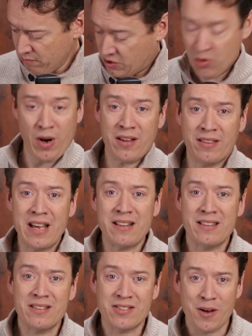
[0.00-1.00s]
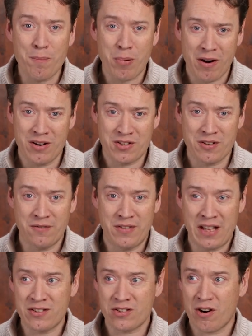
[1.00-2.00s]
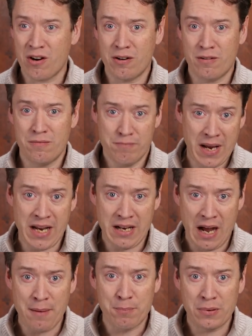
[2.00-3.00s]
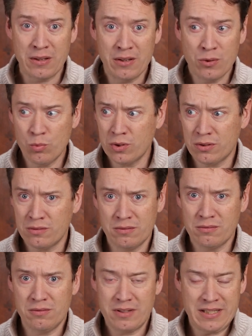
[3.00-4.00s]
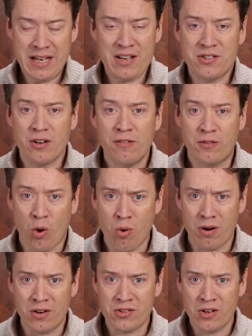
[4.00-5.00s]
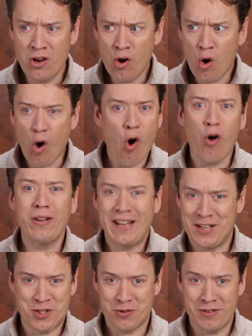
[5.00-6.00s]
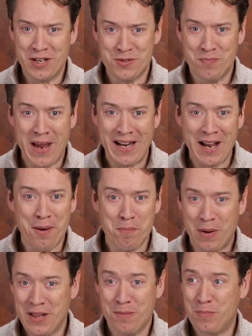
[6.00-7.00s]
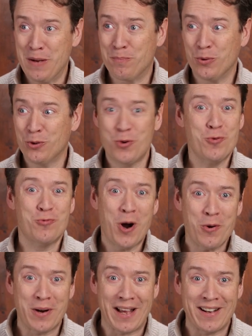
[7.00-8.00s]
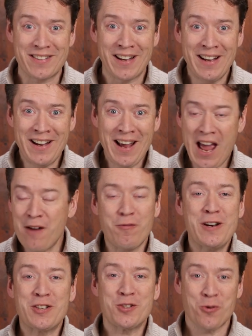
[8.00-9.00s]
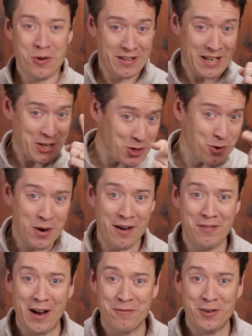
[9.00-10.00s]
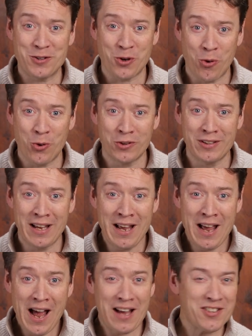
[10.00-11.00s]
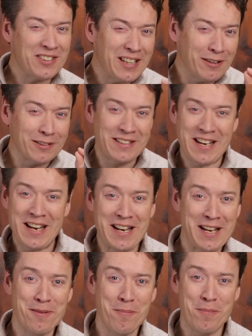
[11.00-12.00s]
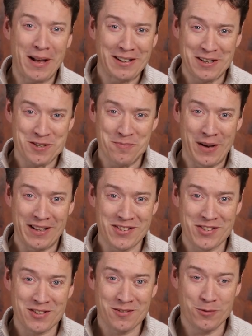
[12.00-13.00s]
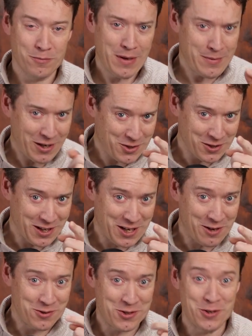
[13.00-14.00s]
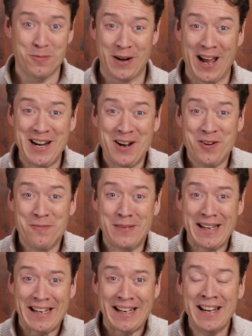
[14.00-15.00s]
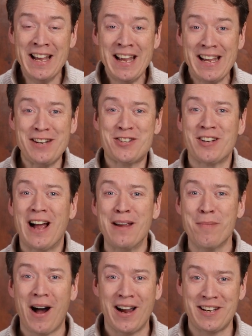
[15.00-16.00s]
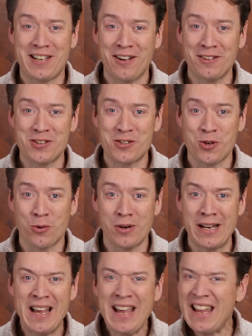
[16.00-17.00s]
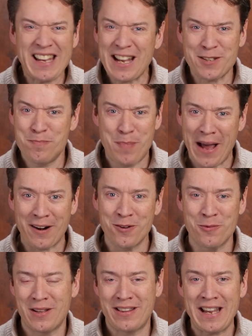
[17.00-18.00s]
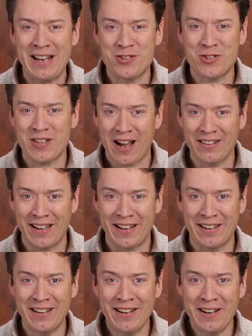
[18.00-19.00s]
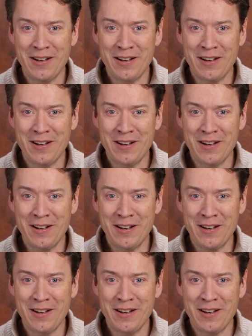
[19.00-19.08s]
Do I think that some parts of this are made up? Well, yes, of course. All history is made up by the people who wrote it. Every story that you have ever told has little teeny embellishments. Well, maybe I shouldn't accuse you, but I know me. Each time I tell a story, it gets better with each telling.